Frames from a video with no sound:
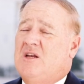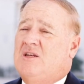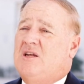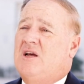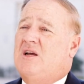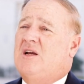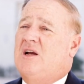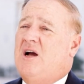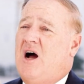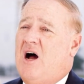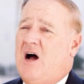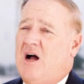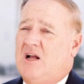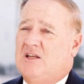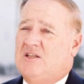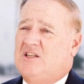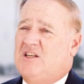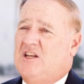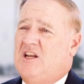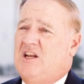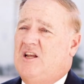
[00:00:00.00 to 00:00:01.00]
to
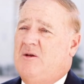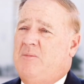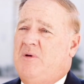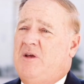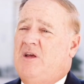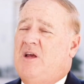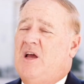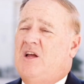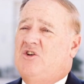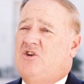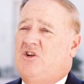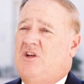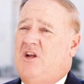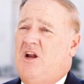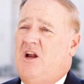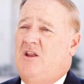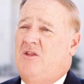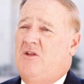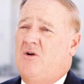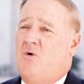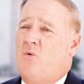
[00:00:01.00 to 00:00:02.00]
constantly be
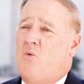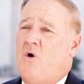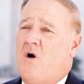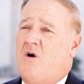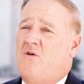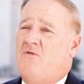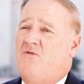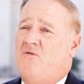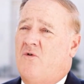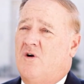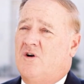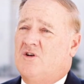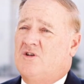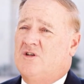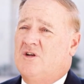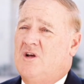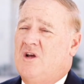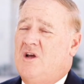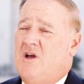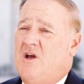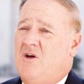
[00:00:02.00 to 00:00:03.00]
educating their workforce.
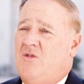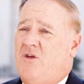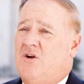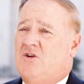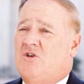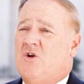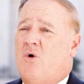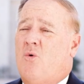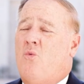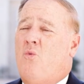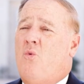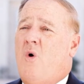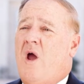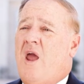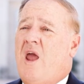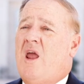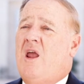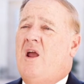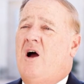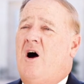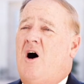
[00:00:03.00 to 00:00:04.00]
There's a
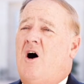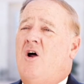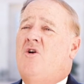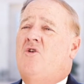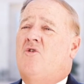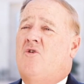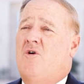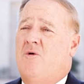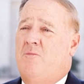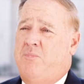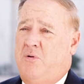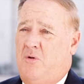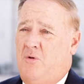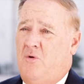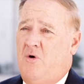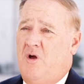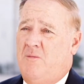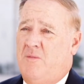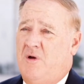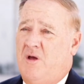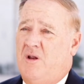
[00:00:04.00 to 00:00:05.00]
way
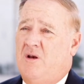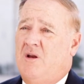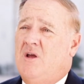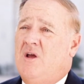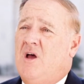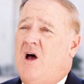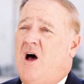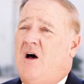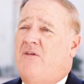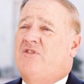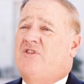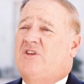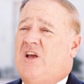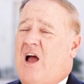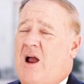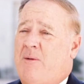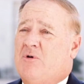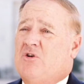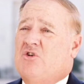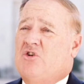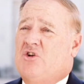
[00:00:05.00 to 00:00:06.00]
underemployment of
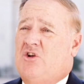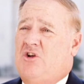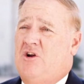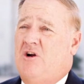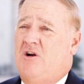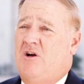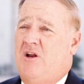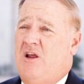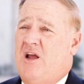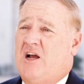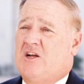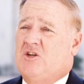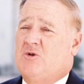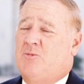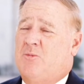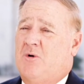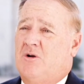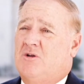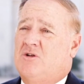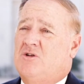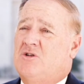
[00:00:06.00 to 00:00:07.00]
cybersecurity
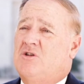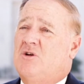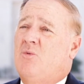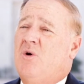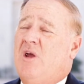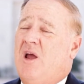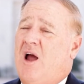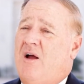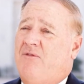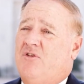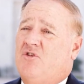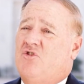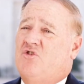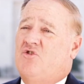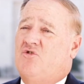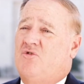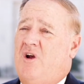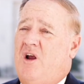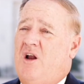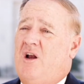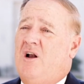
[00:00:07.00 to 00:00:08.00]
experts. So we have to
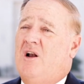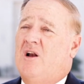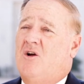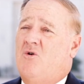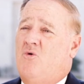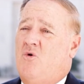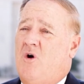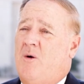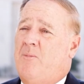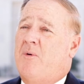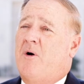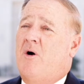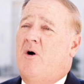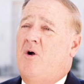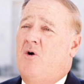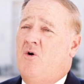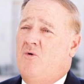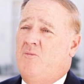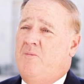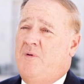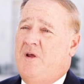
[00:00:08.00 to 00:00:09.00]
train and equip our
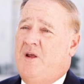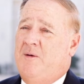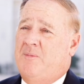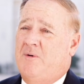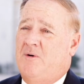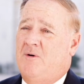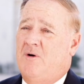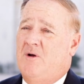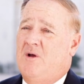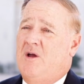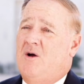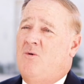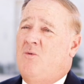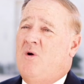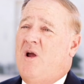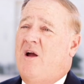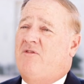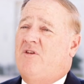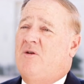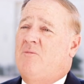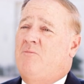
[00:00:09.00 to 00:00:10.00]
own people.
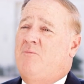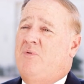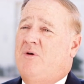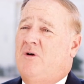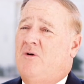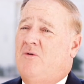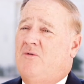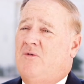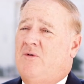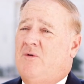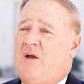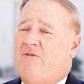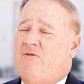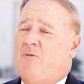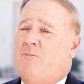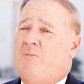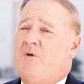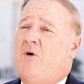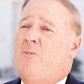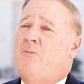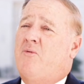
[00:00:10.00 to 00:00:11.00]
We have to build we have to
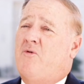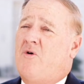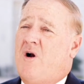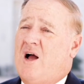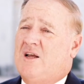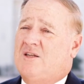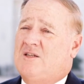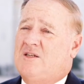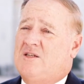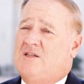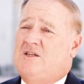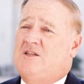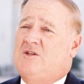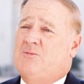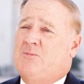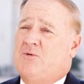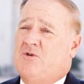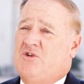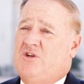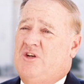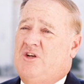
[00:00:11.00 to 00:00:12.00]
build processes,
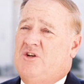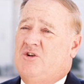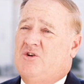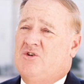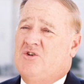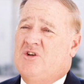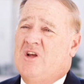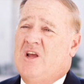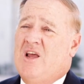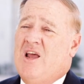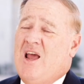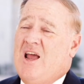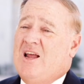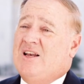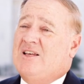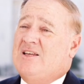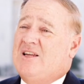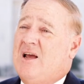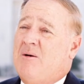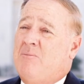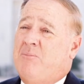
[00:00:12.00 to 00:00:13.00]
procedures,
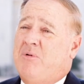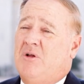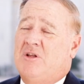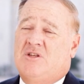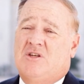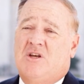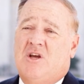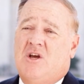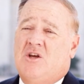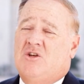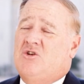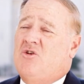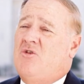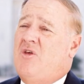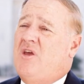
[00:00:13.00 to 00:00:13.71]
and templates so